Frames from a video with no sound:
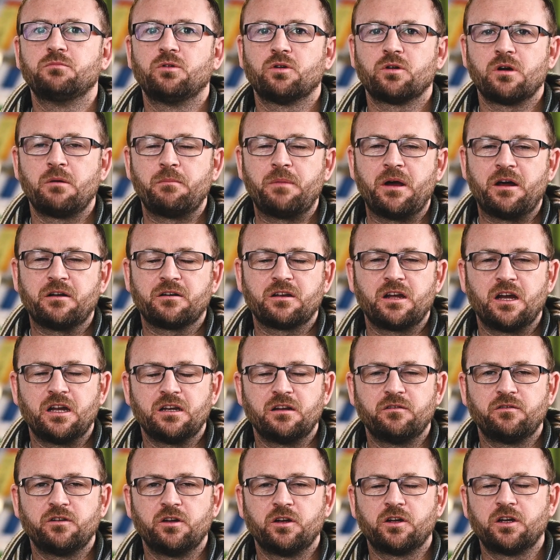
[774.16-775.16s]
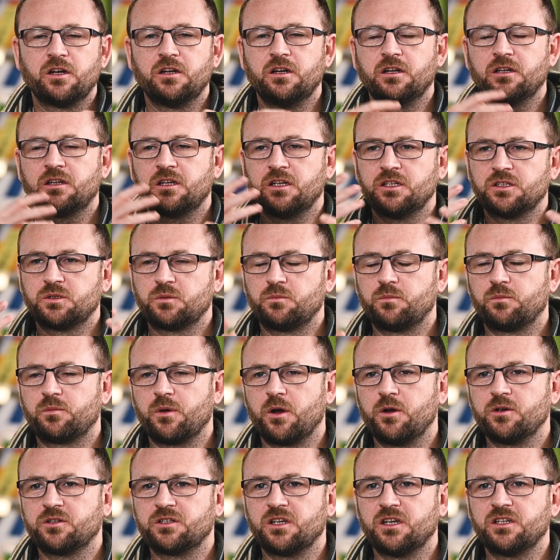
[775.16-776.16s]
more about kind of looking at this
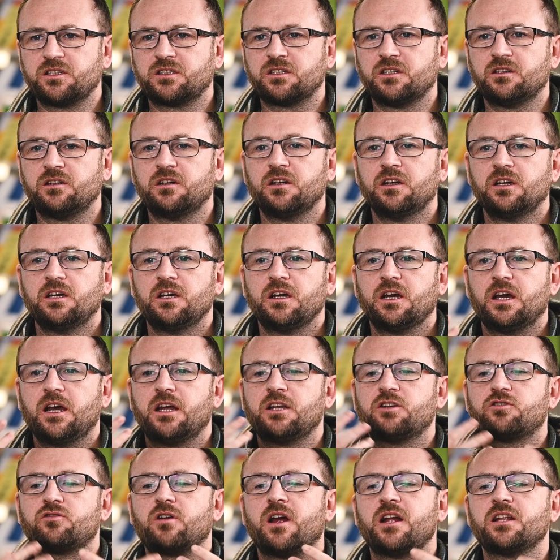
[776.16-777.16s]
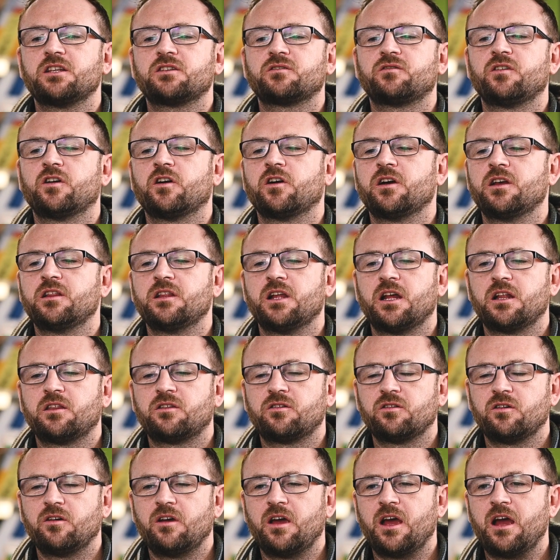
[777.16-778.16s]
process and transferring that
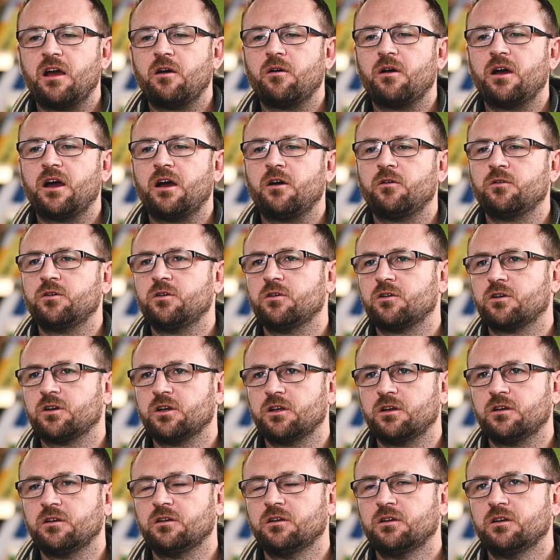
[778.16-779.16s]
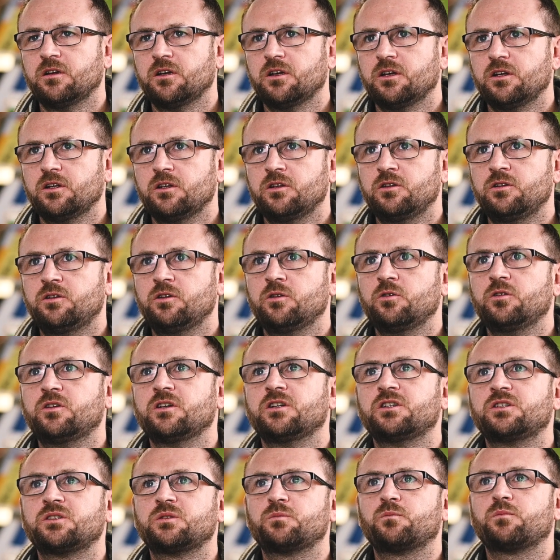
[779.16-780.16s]
to how you can do
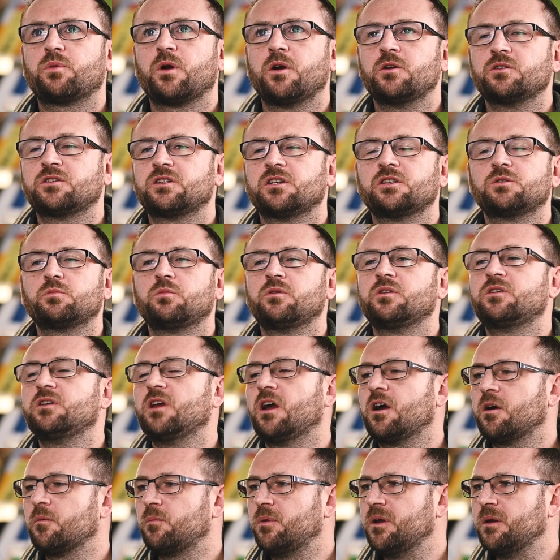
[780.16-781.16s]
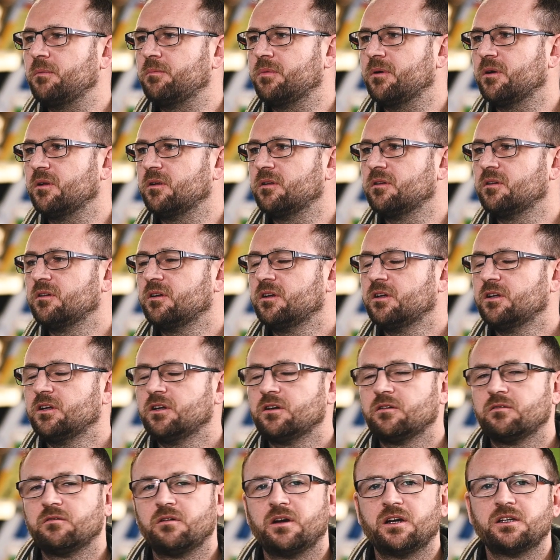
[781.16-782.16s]
this process with young people,
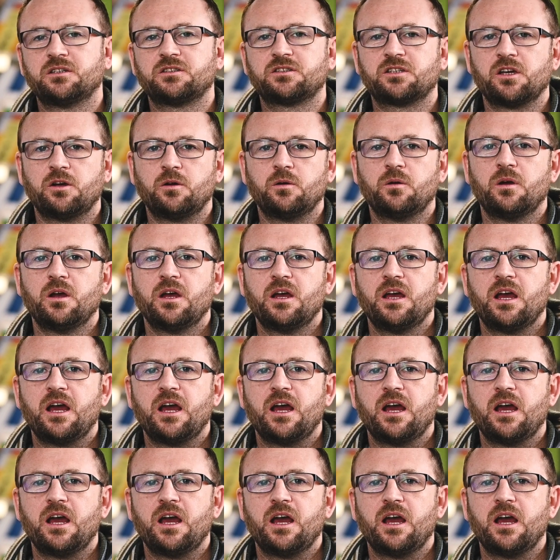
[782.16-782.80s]
right? So,